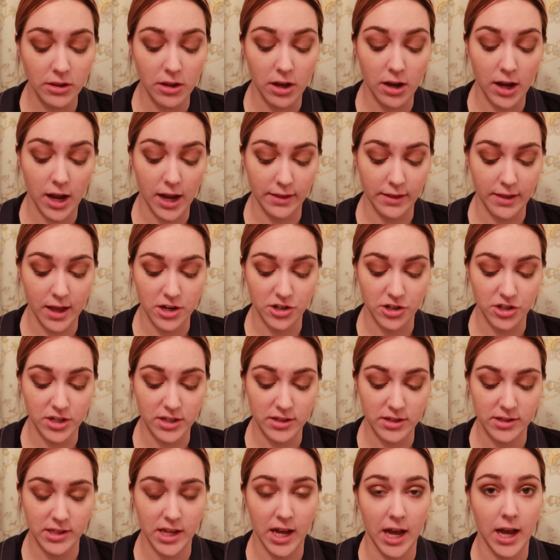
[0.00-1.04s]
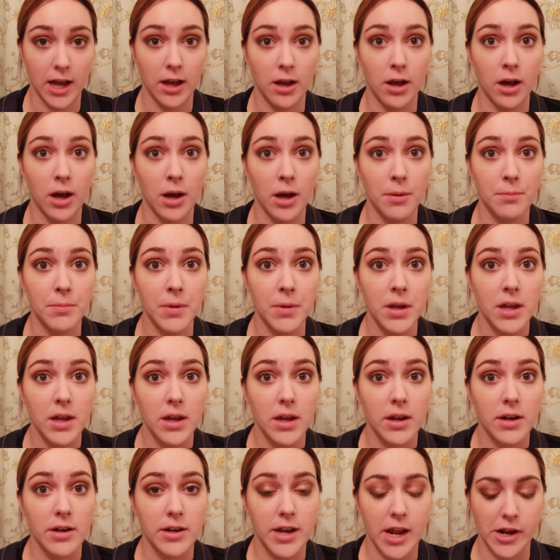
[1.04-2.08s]
long eyelashes that
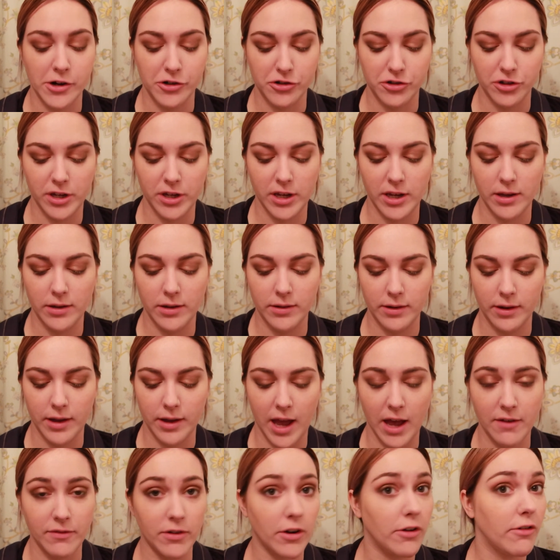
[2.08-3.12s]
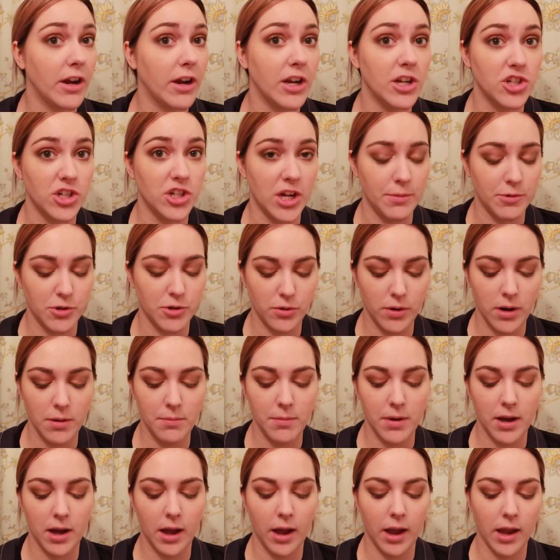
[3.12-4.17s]
naturally have a great shape to
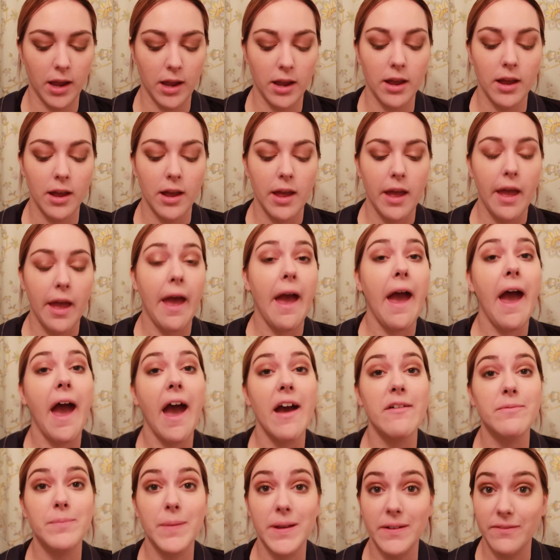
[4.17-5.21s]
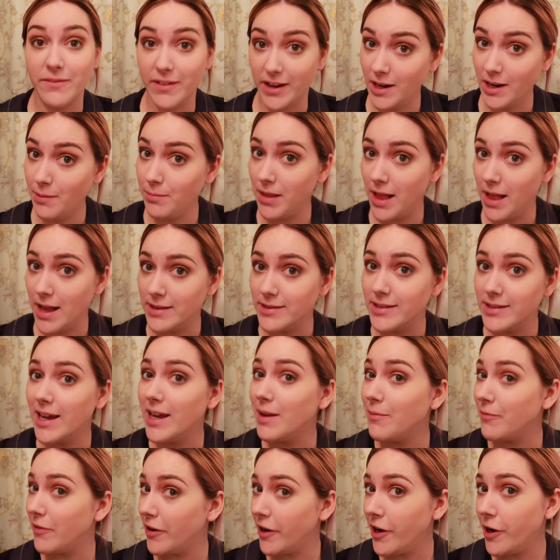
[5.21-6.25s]
them. I have been very blessed. I
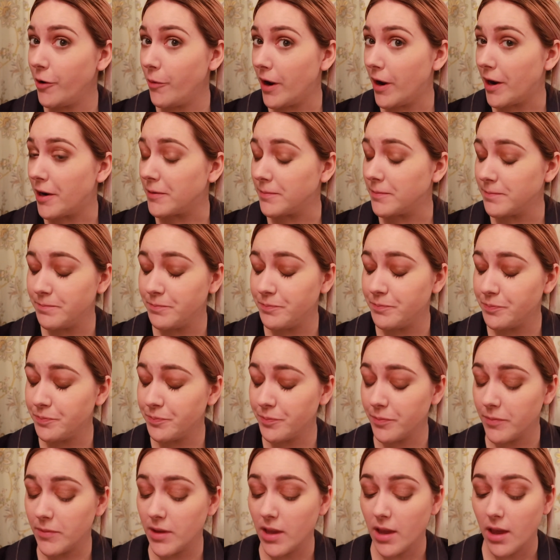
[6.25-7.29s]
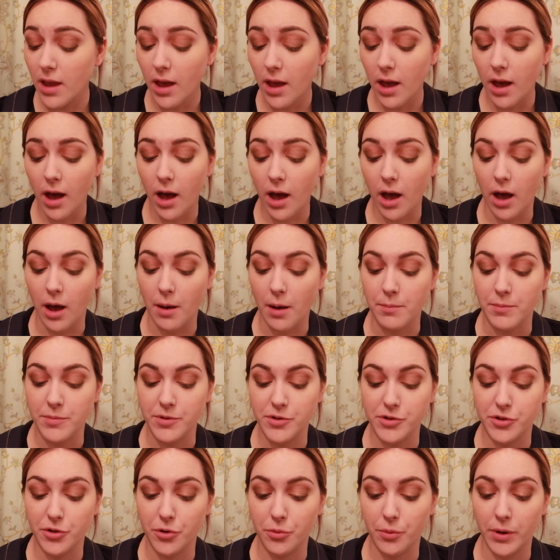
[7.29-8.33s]
am very aware.
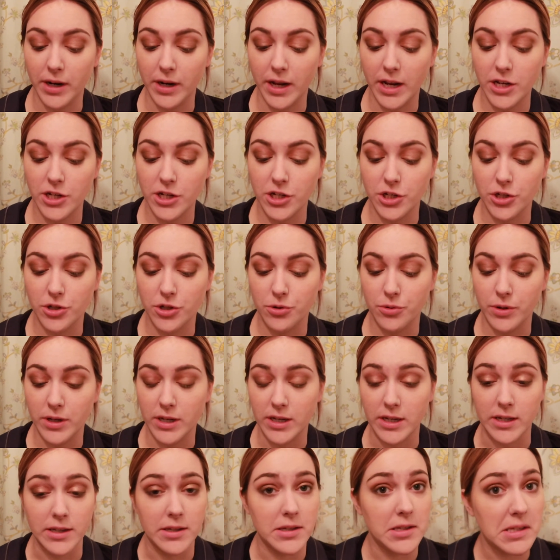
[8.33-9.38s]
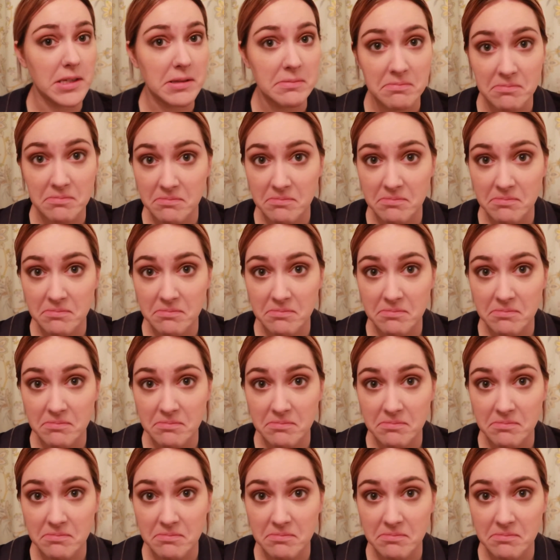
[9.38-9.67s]
So what I do is